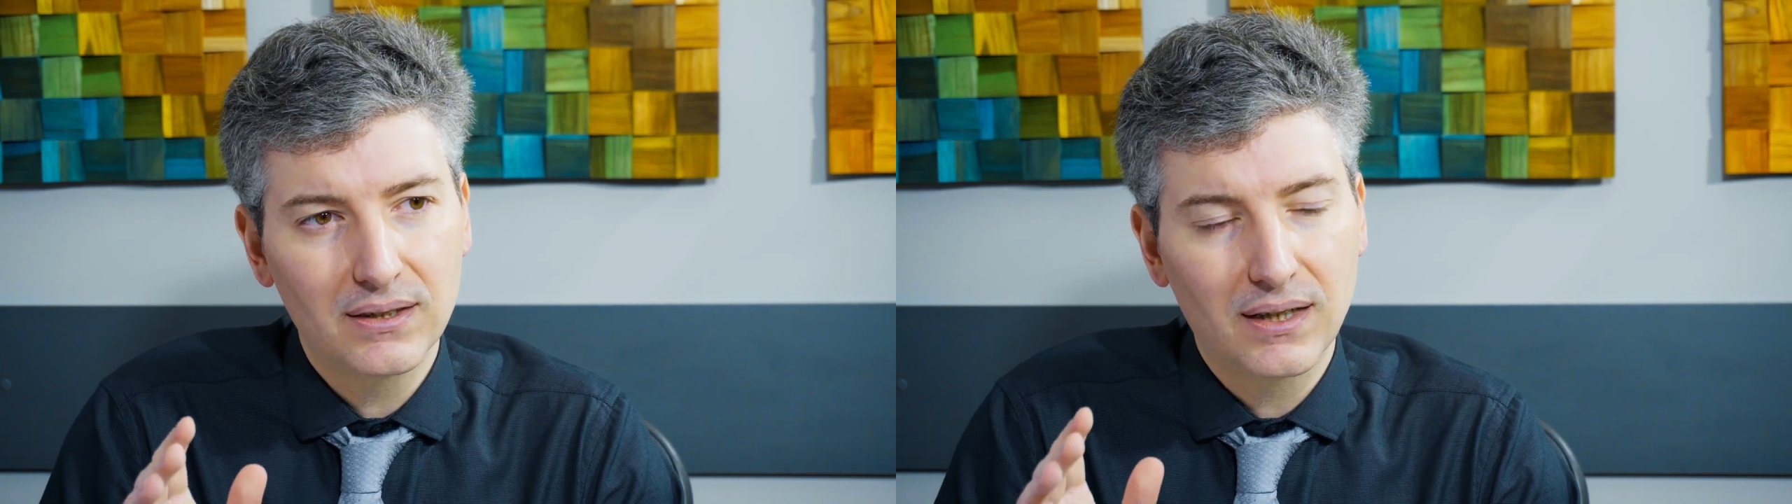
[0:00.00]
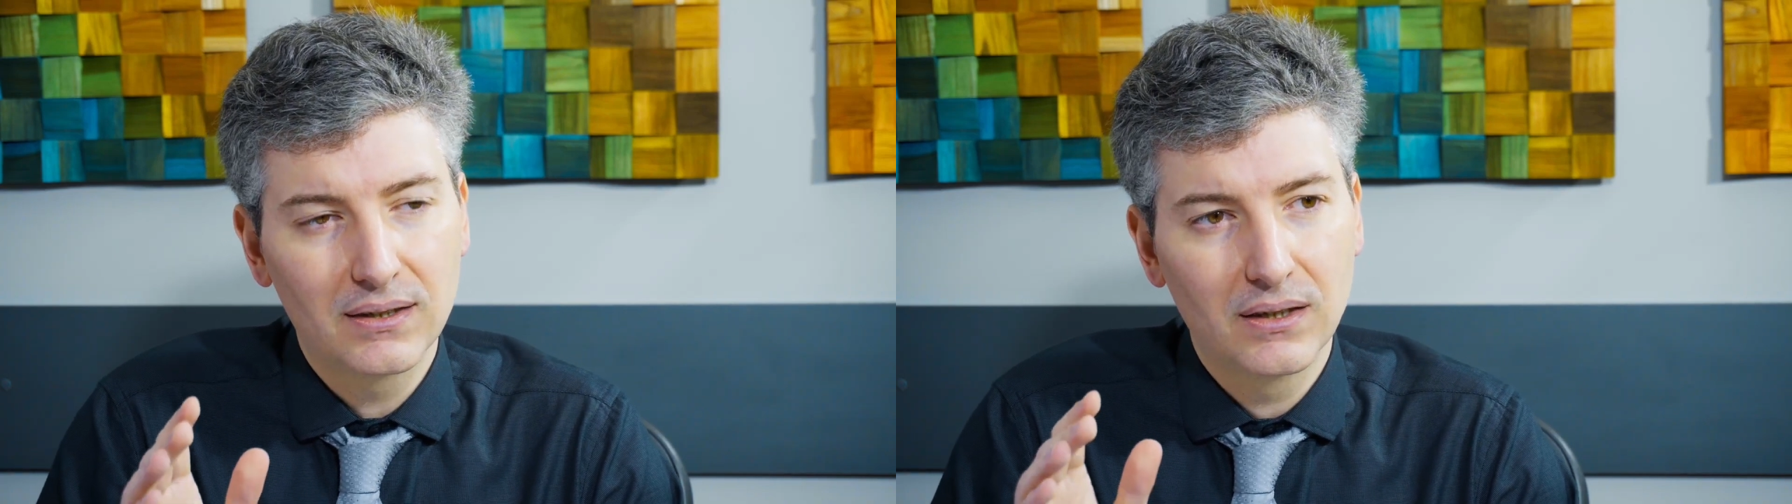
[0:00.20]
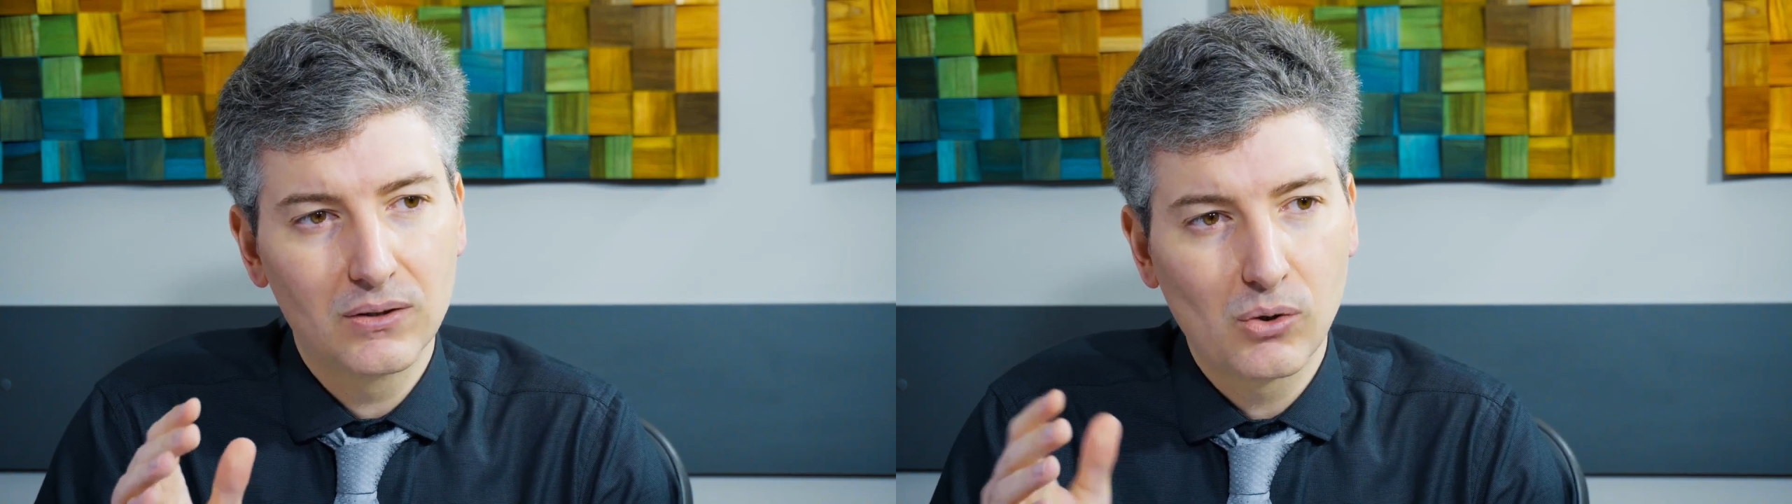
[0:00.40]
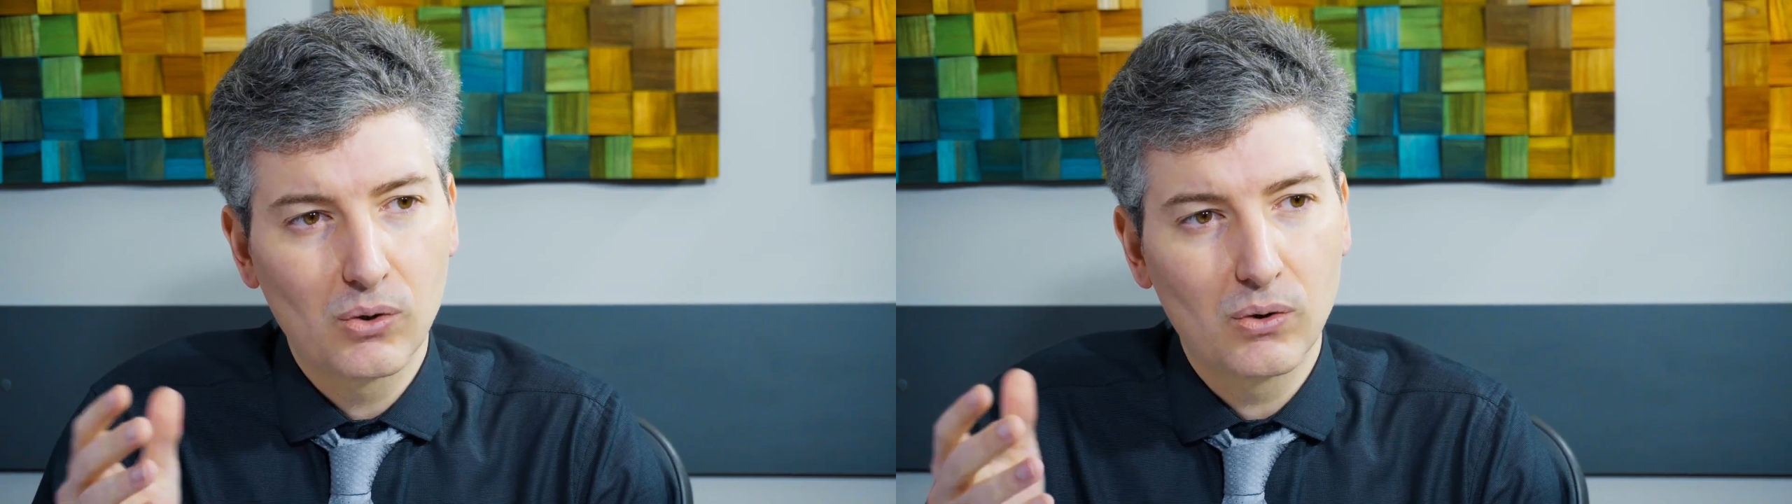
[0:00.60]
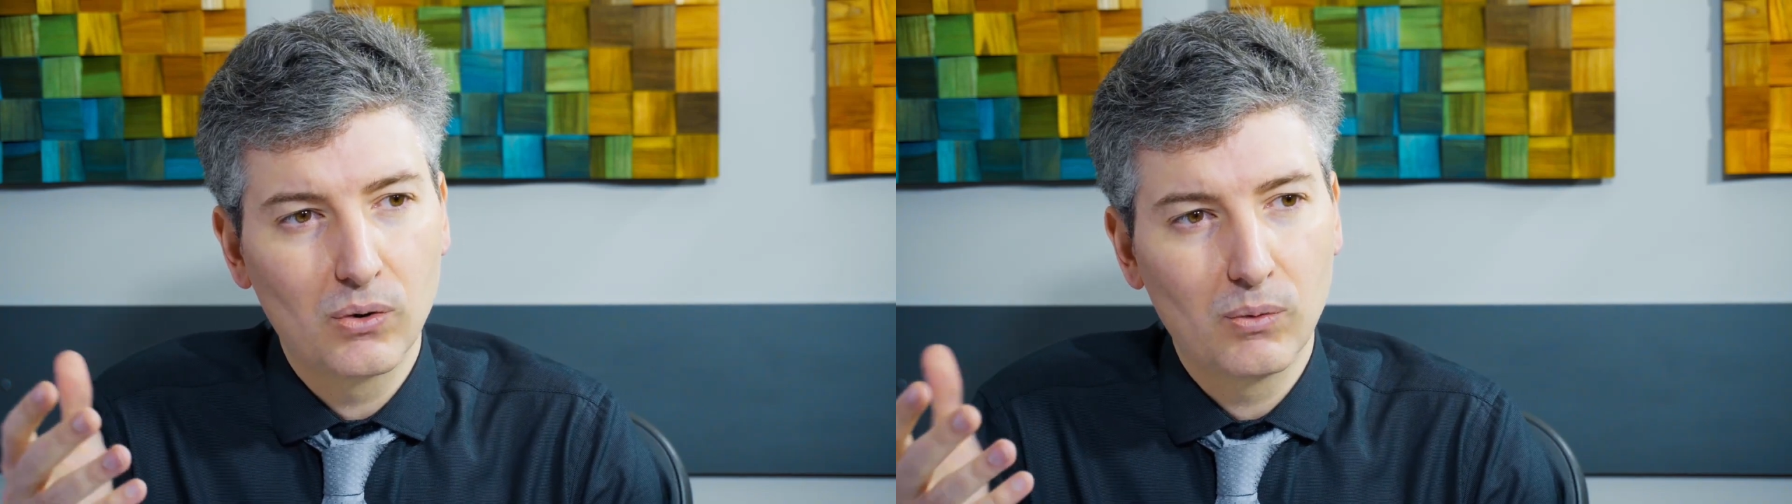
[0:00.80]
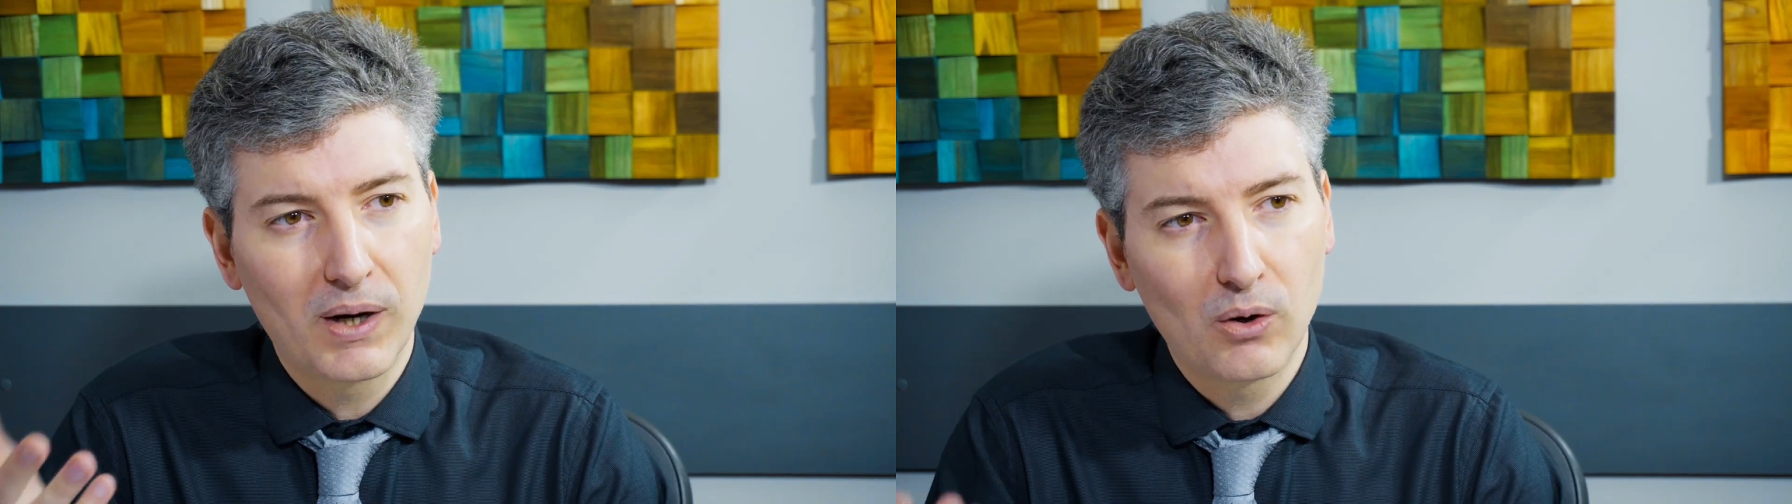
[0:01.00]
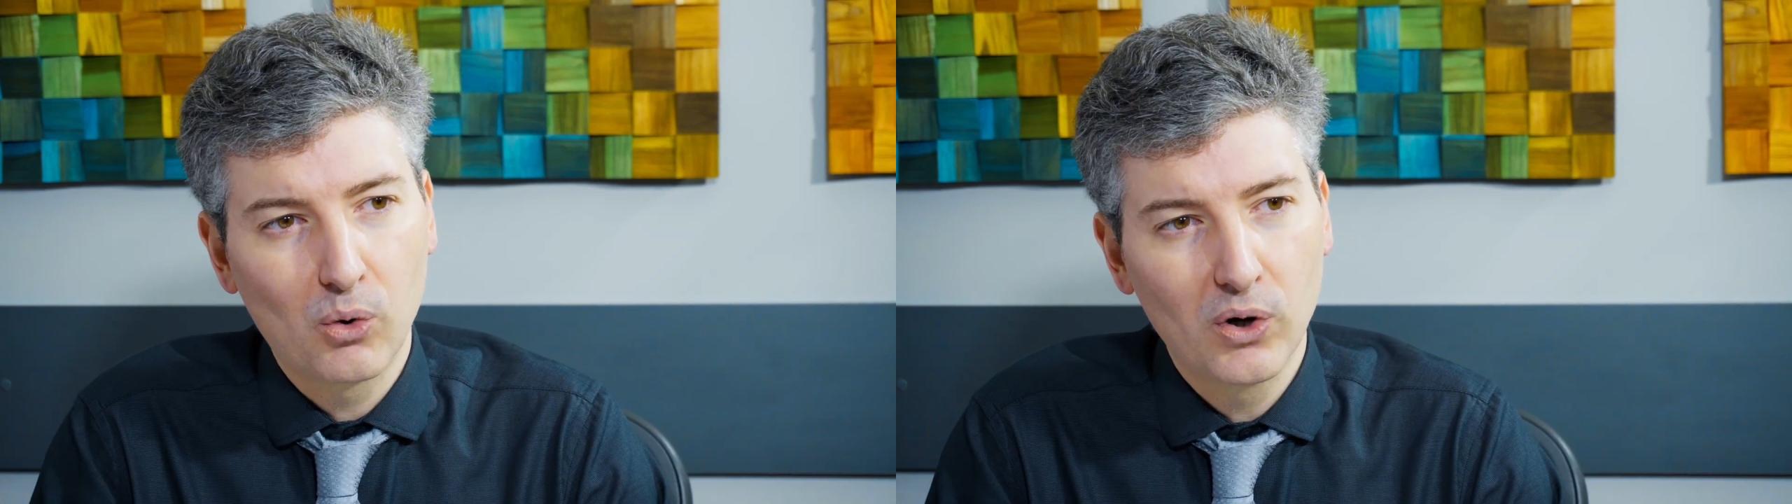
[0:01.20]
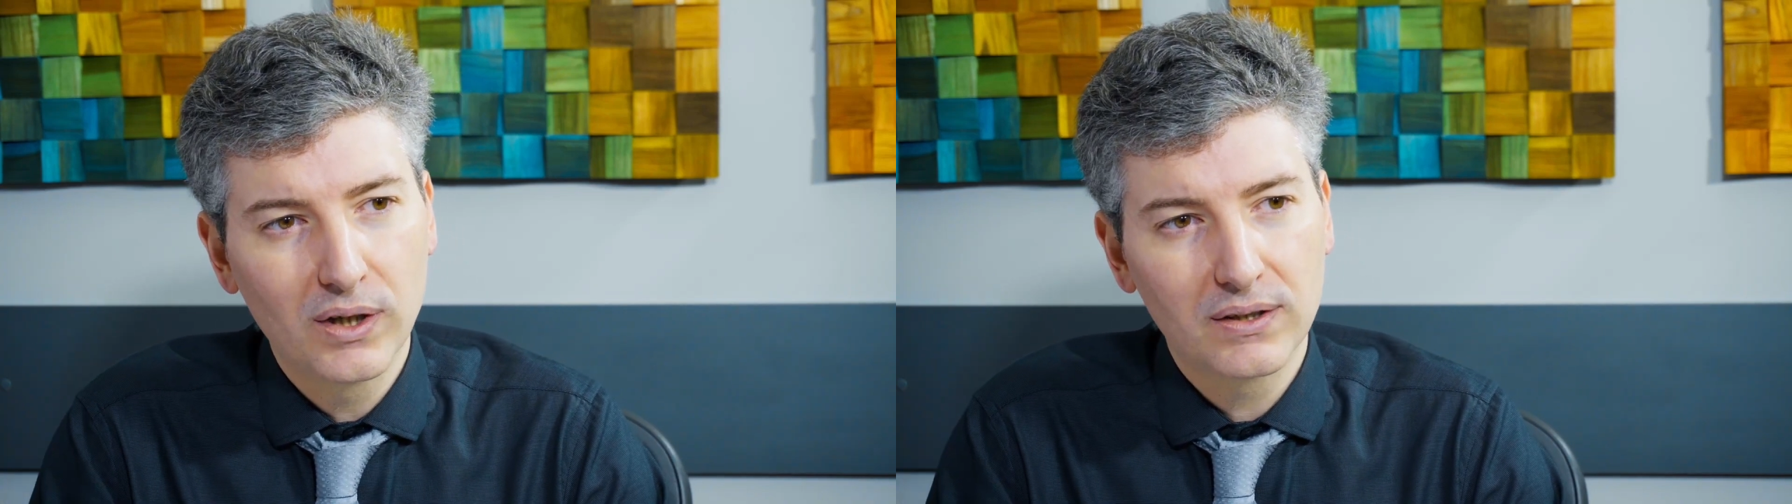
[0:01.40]
and sometimes we are
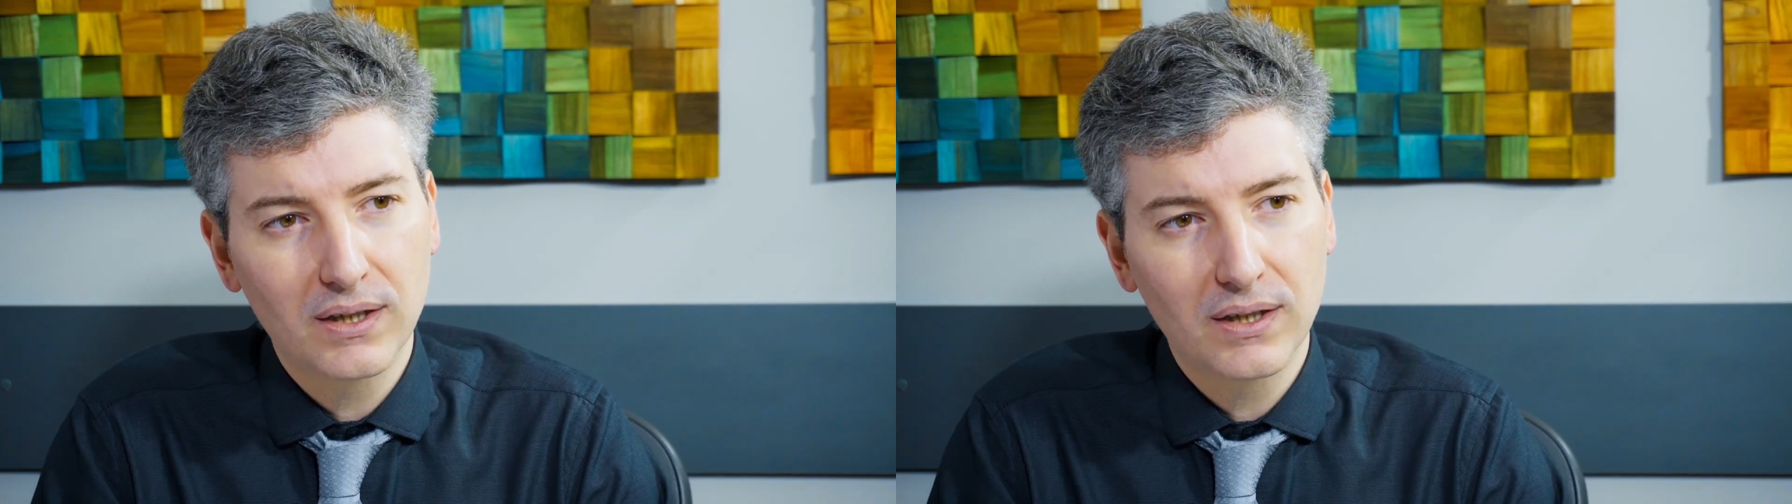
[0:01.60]
treating